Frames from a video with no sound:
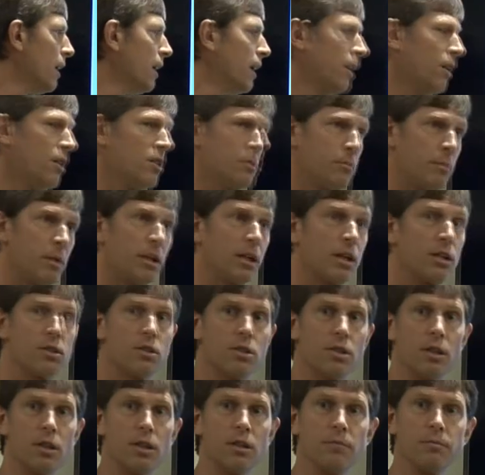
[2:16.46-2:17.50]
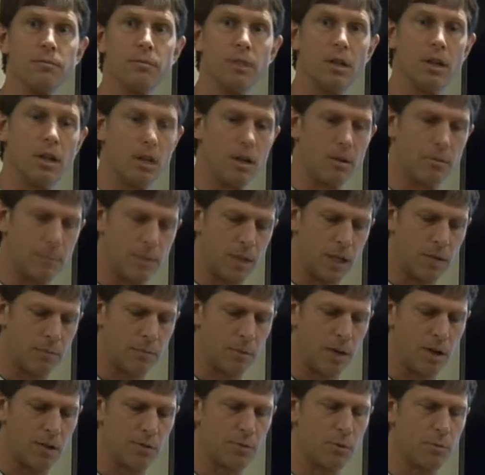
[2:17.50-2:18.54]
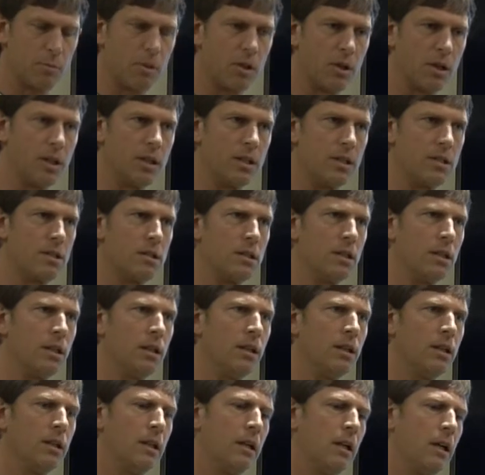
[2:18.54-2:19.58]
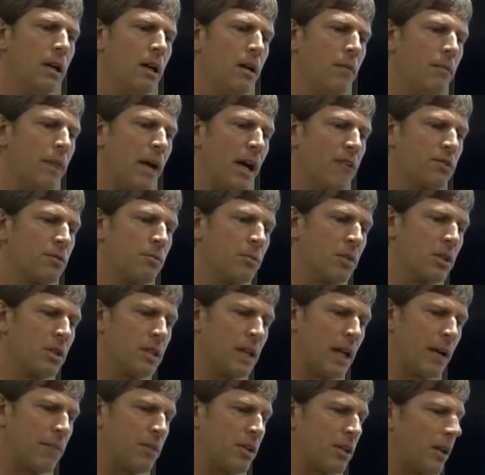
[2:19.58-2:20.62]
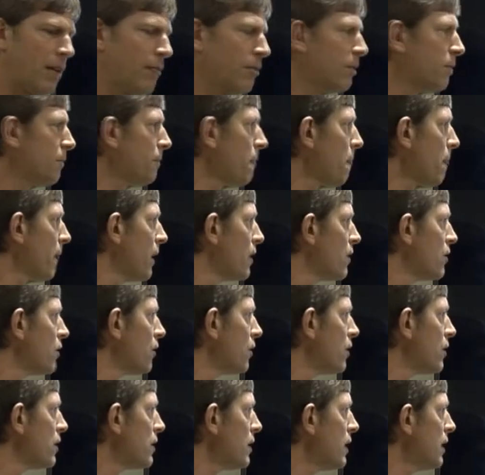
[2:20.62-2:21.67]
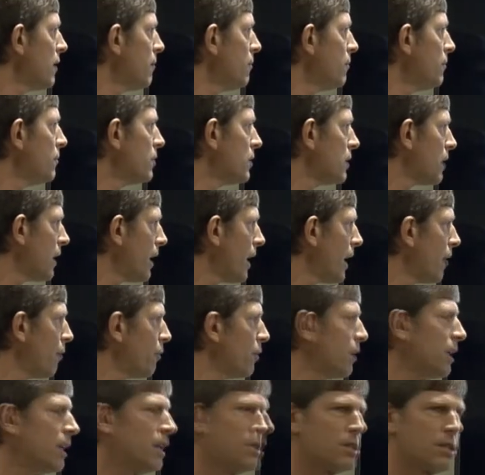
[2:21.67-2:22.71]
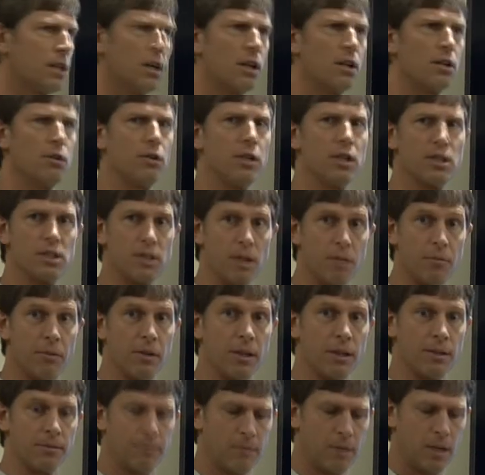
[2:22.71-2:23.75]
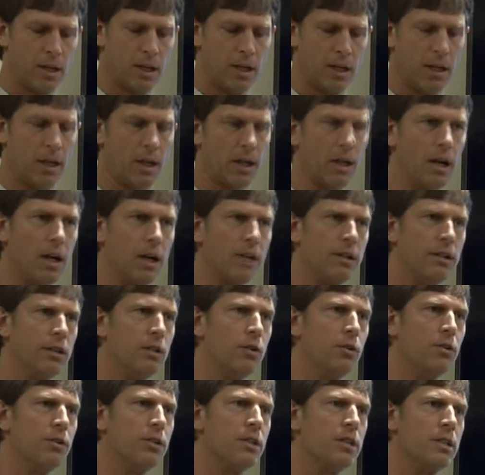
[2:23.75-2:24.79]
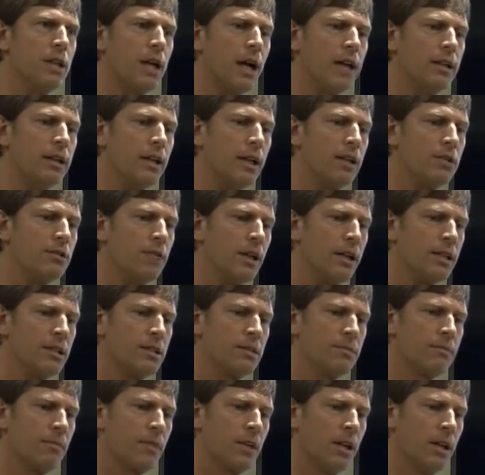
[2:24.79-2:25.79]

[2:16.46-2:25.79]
it was a bit of concern. 10 parts per million is the maximum contaminant level, and so the city said, hey, we need to start doing something to deal with these high nitrates.